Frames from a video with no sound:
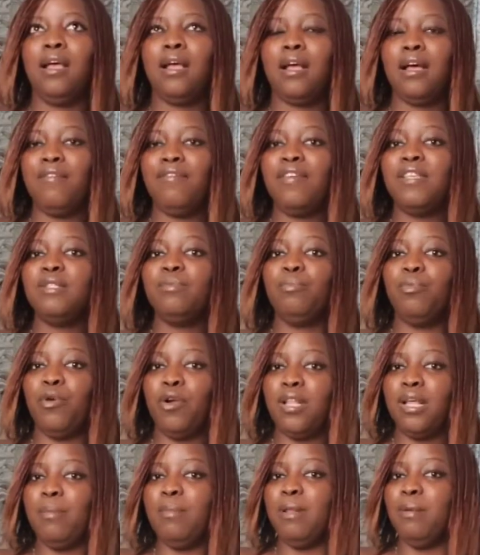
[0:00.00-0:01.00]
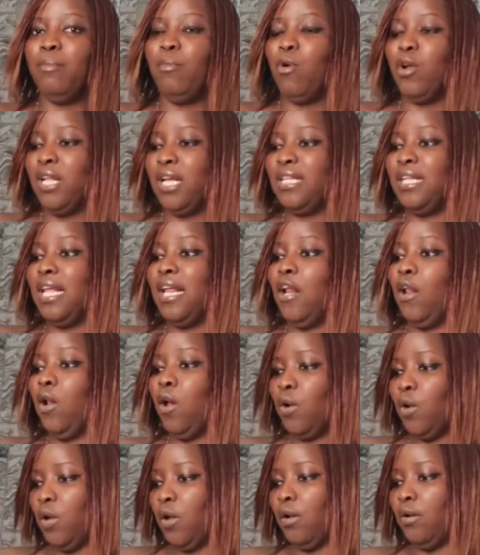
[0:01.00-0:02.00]
Khafi's brother being murdered in
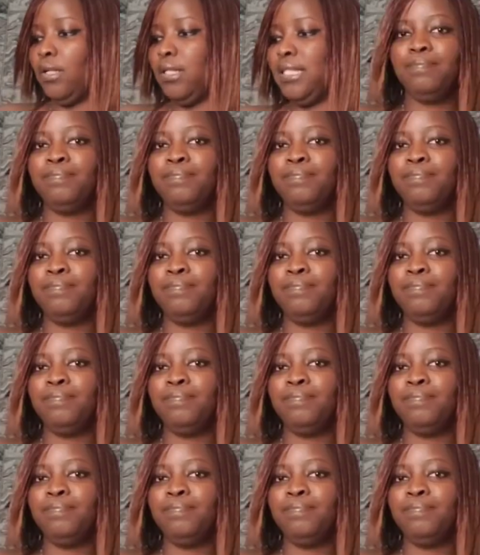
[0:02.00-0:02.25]
London.